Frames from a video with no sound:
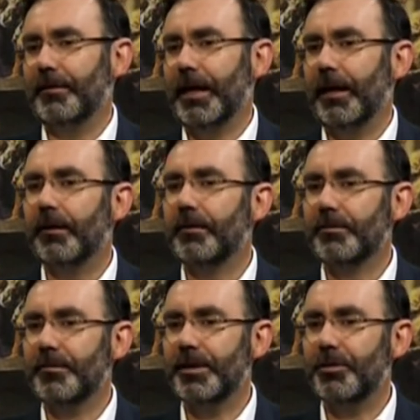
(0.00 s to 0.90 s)
a
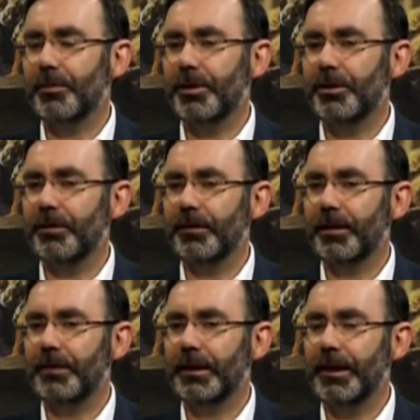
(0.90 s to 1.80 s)
health situation of,
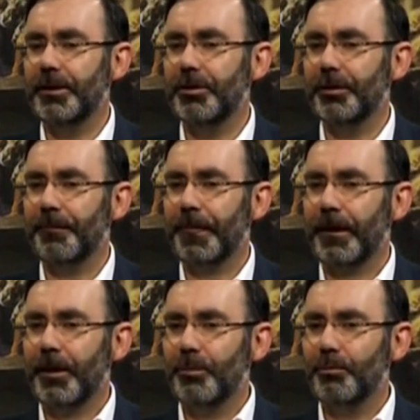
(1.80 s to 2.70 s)
of that nature.
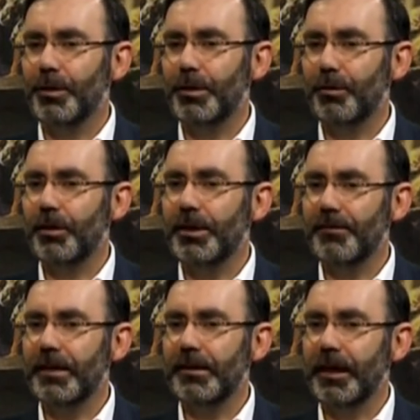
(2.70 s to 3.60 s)
But his story is
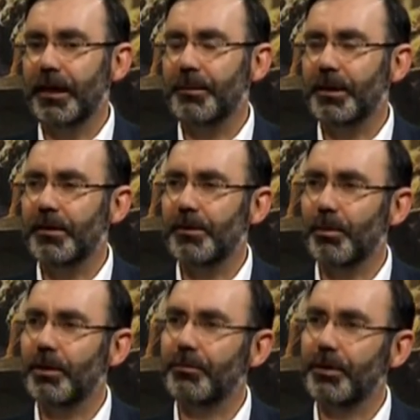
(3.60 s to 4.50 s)
fascinating because it's
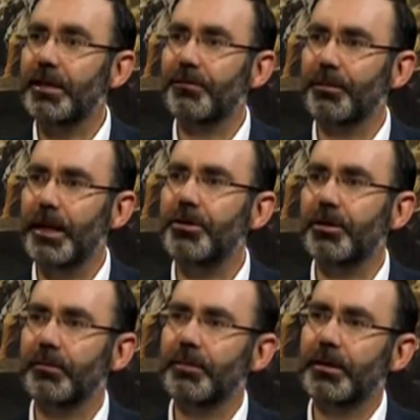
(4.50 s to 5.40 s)
one of
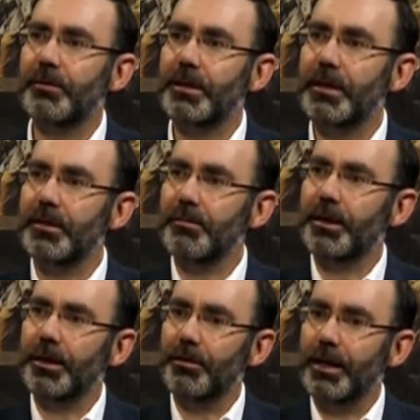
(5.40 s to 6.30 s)
transformation, because we see
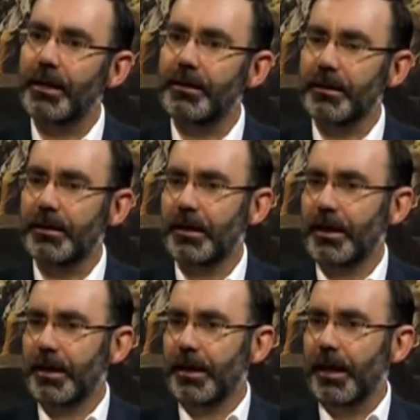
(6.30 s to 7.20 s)
somebody who had this
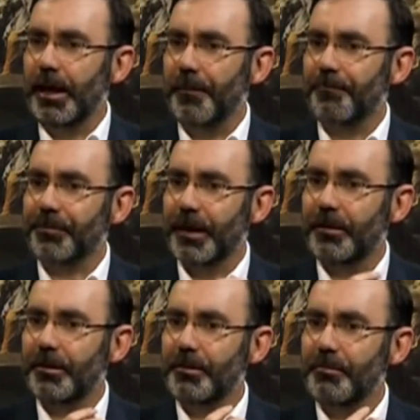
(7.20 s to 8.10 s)
um,
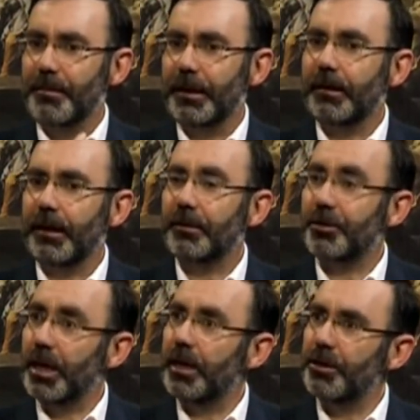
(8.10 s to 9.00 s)
uh, mental health
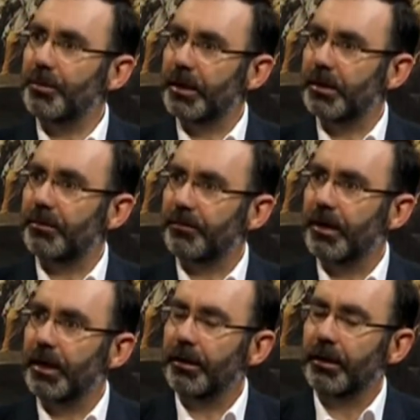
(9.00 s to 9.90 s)
challenge because of the
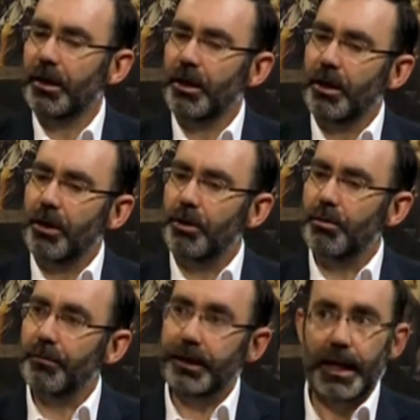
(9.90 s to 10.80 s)
fire,
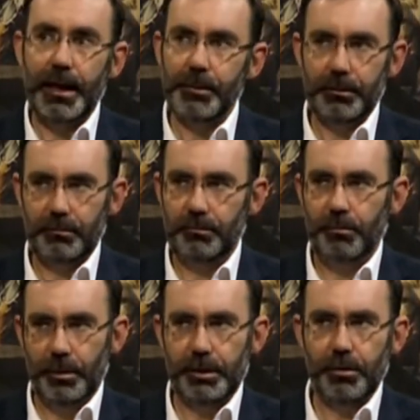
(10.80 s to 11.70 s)
who overcame it
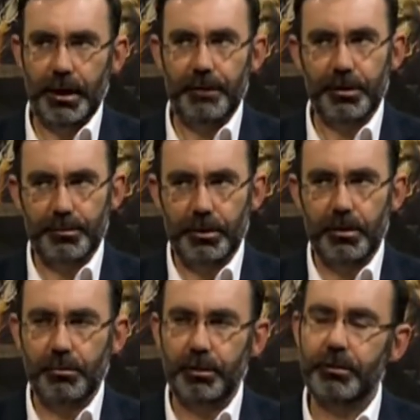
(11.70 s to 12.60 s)
with his mm -hmm. own mm-hmm. efforts, but
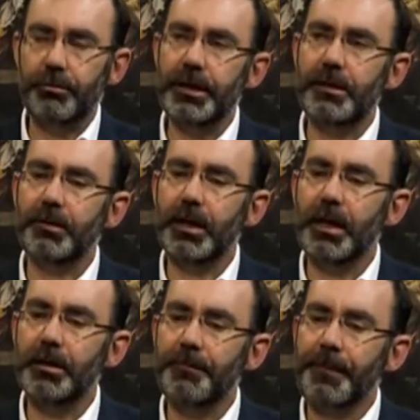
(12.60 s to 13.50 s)
also with the grace of
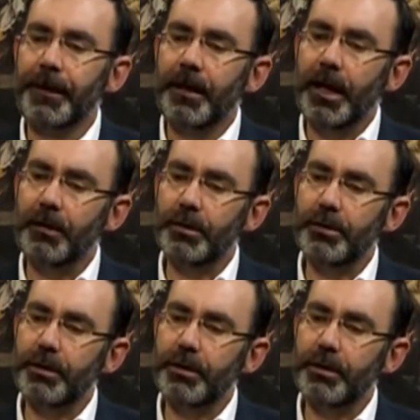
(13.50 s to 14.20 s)
God, and was